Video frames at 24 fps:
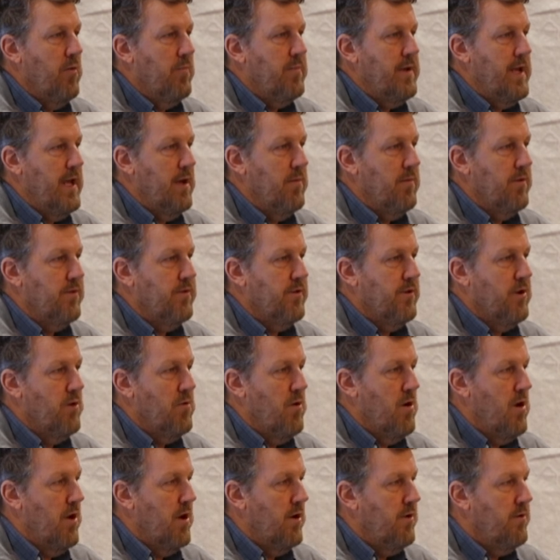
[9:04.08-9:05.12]
would be able to
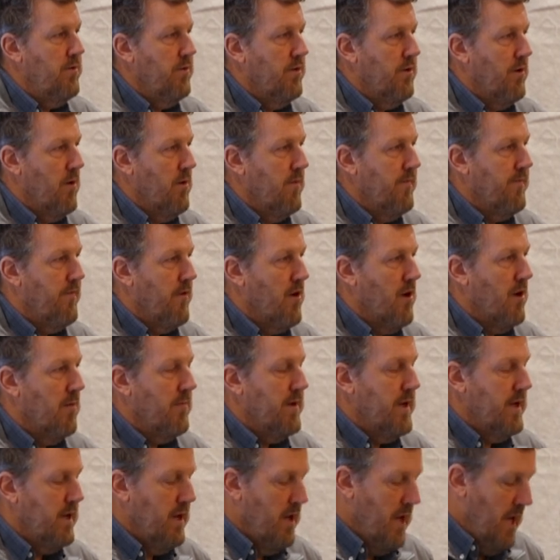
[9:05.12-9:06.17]
go on and do their own
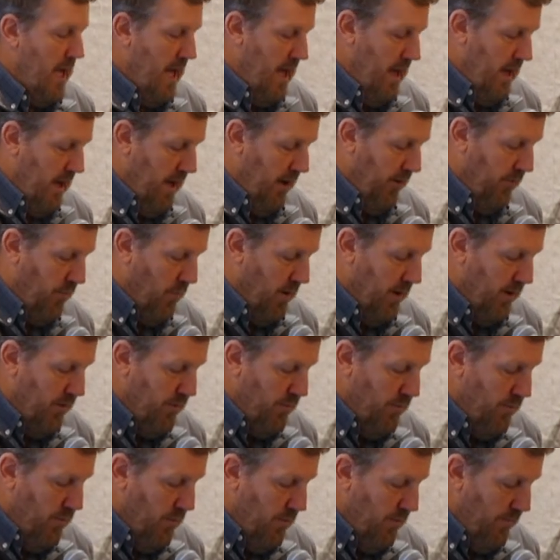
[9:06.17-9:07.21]
farming as one
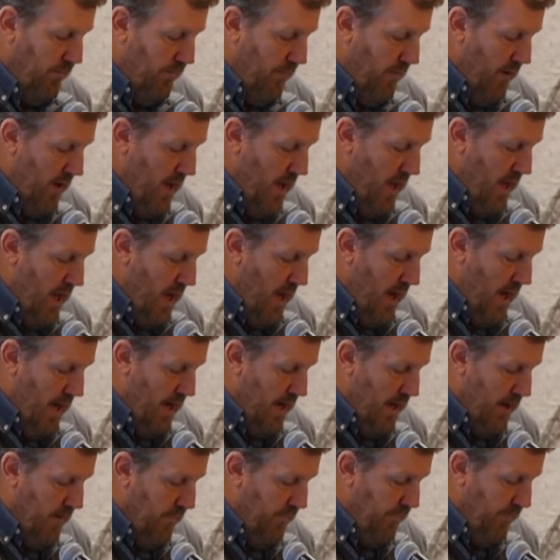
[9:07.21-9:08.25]
tool.
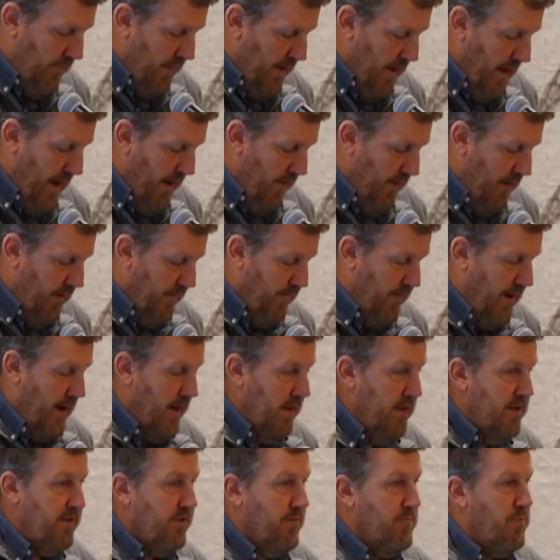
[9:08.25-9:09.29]
Um, and then
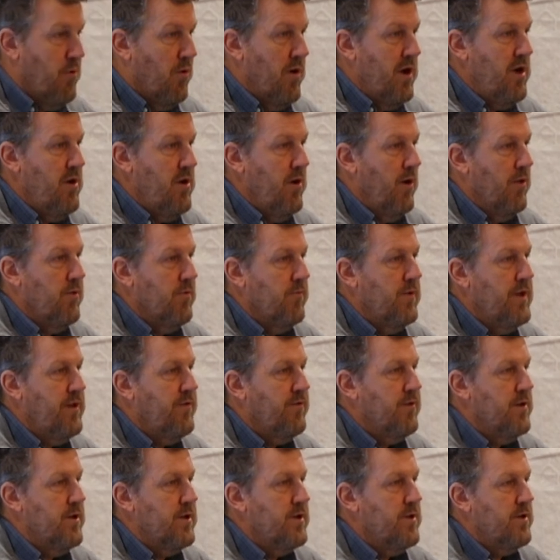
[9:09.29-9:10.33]
finally, supporting all the
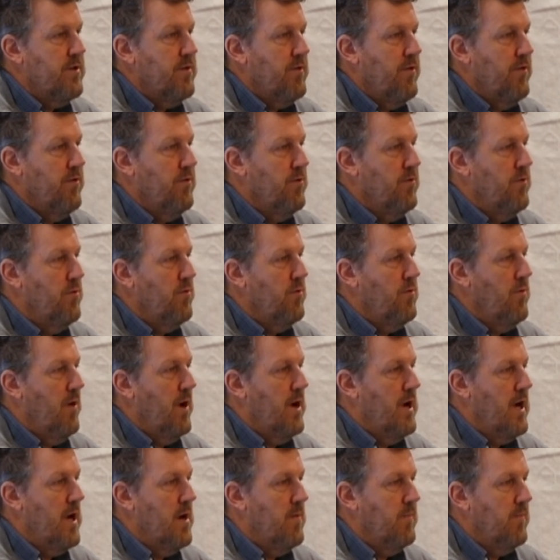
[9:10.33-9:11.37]
research through
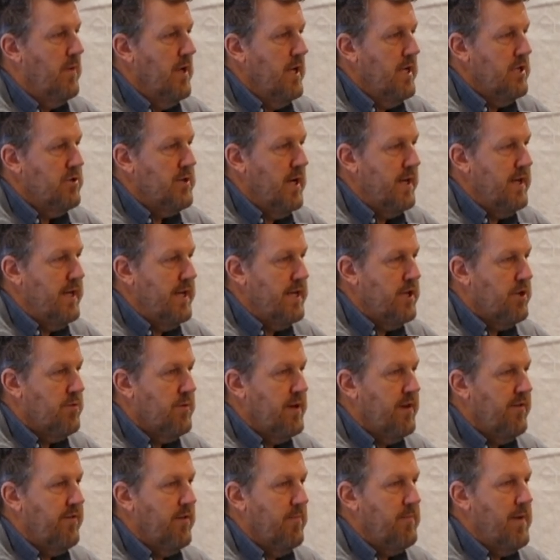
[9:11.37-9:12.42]
um, trying to
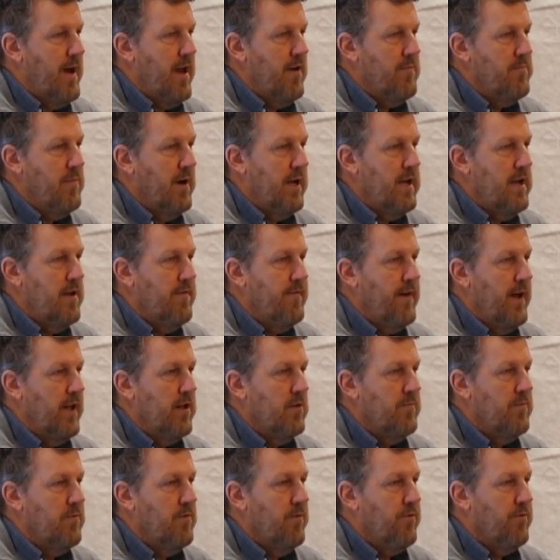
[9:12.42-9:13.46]
increase the amount of money
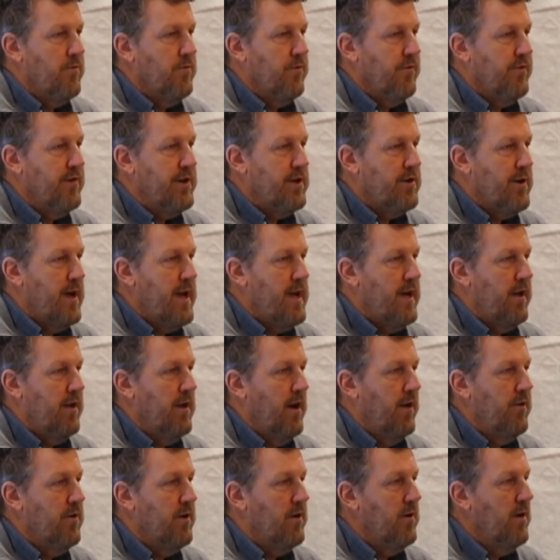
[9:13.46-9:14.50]
available through seed Grant and
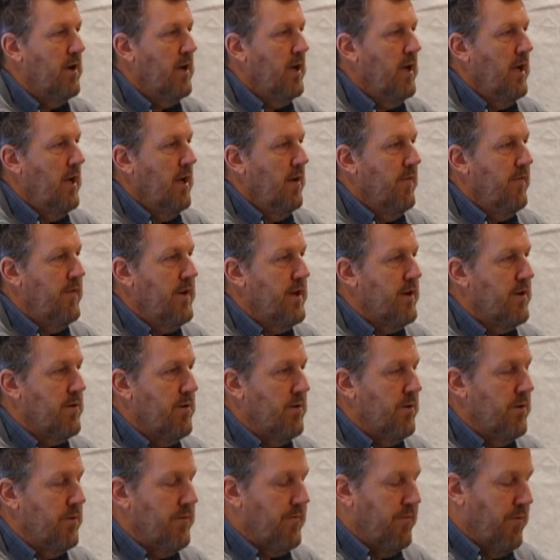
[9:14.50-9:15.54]
other
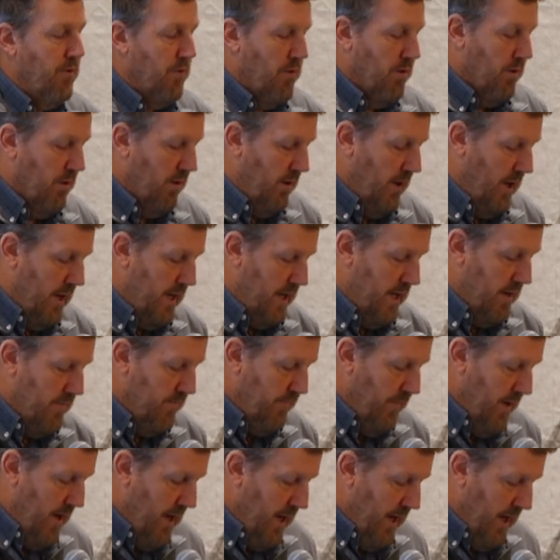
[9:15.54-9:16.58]
vehicles for um,
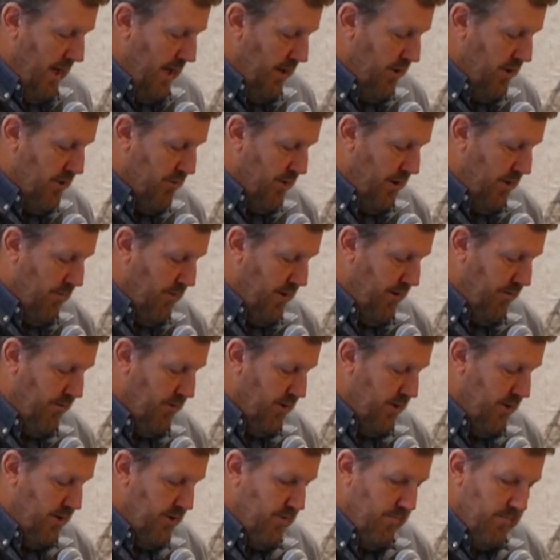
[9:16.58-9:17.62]
industry
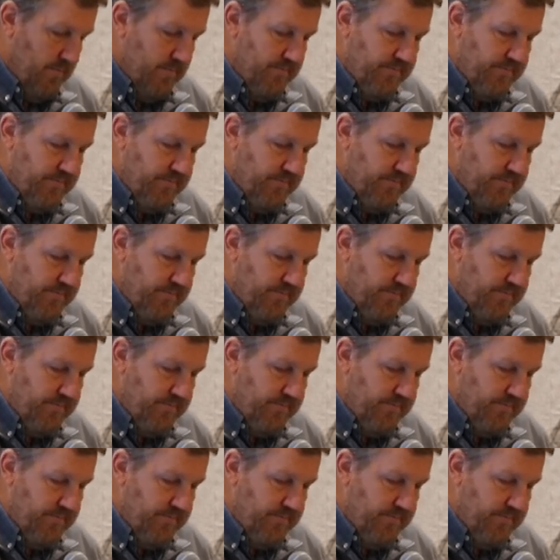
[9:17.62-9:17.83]
research.